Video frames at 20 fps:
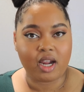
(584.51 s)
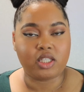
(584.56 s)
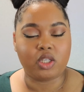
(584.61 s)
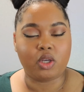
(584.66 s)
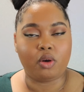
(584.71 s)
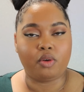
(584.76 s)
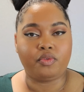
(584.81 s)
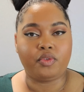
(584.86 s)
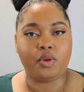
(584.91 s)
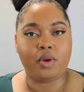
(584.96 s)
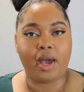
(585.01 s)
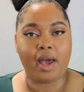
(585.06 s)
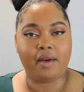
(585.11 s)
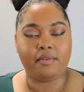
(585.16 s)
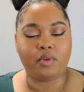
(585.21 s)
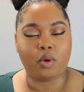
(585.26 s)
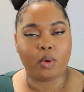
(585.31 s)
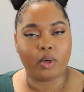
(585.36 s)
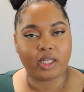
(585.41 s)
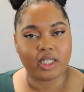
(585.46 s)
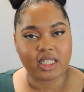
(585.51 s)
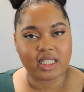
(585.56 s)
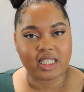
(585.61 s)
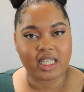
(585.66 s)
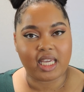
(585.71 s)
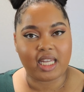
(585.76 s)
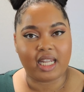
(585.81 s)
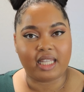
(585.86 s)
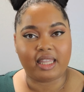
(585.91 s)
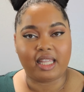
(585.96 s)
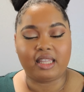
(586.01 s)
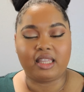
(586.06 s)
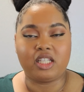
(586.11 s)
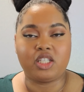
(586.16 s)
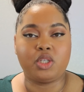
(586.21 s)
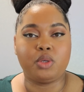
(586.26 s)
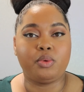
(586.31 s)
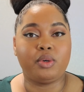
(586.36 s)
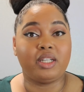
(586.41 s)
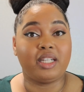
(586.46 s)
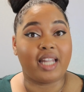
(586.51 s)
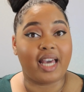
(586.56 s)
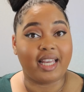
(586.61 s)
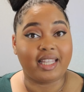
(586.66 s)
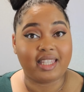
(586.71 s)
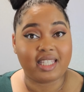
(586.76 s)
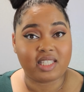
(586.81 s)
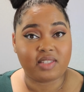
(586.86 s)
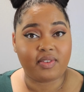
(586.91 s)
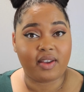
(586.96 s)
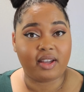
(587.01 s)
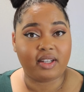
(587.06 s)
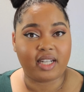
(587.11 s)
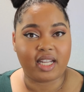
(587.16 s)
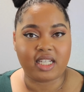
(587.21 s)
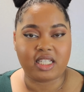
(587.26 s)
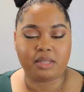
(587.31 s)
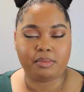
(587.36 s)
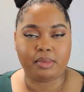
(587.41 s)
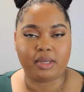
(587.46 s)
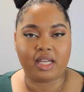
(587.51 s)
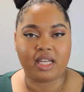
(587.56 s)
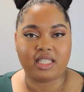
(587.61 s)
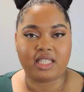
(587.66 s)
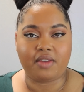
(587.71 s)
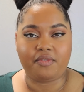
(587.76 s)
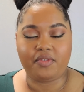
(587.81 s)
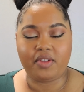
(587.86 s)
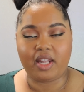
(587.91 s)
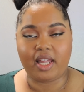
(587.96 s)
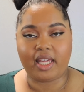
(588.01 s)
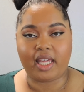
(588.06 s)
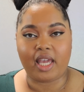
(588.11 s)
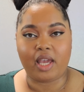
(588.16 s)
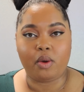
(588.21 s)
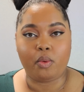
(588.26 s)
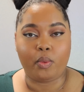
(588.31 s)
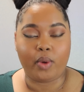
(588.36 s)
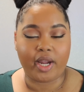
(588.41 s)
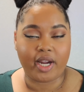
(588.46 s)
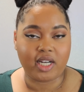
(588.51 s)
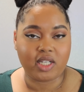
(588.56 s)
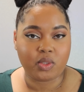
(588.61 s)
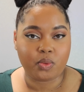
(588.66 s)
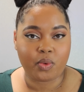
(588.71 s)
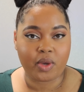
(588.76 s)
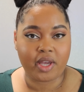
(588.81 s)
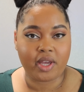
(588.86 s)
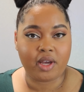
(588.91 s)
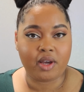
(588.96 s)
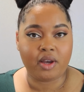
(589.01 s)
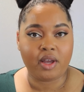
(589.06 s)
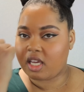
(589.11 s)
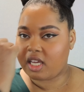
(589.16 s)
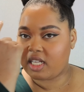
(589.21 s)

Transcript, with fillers: So if you have oily skin, I think that you would like this foundation because I feel like it wears well.